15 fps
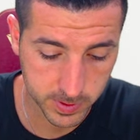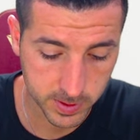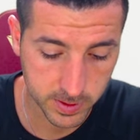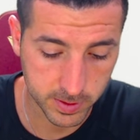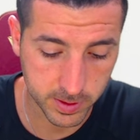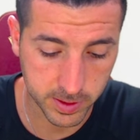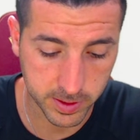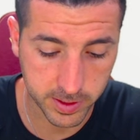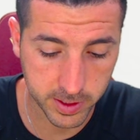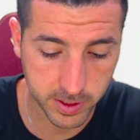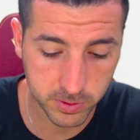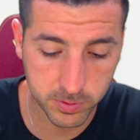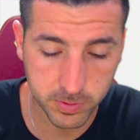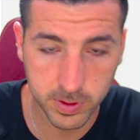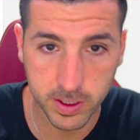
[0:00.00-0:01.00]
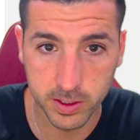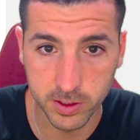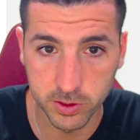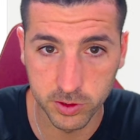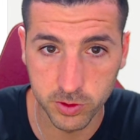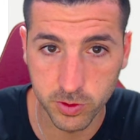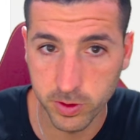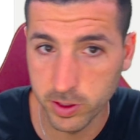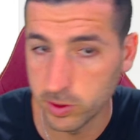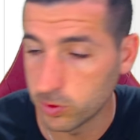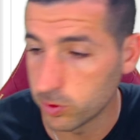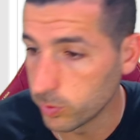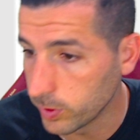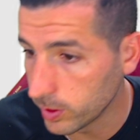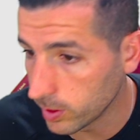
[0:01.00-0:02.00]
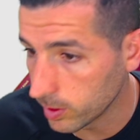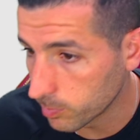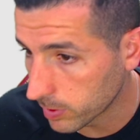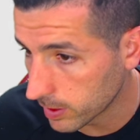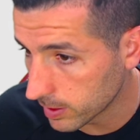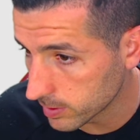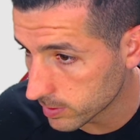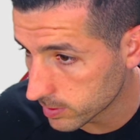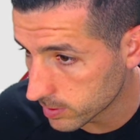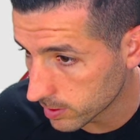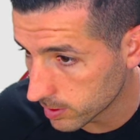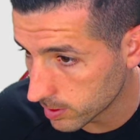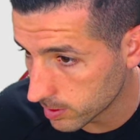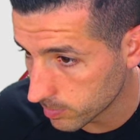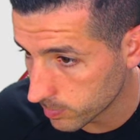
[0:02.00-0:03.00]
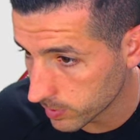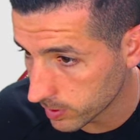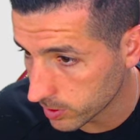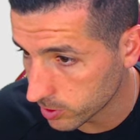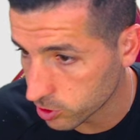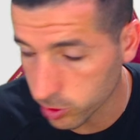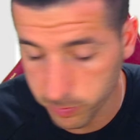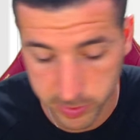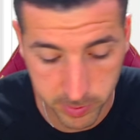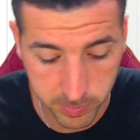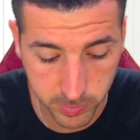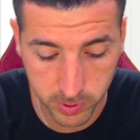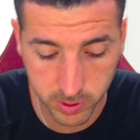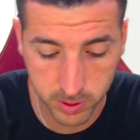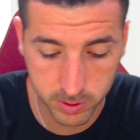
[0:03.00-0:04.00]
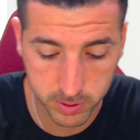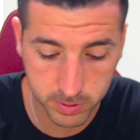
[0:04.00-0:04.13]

The third one is going to be plus sum the shopping mall.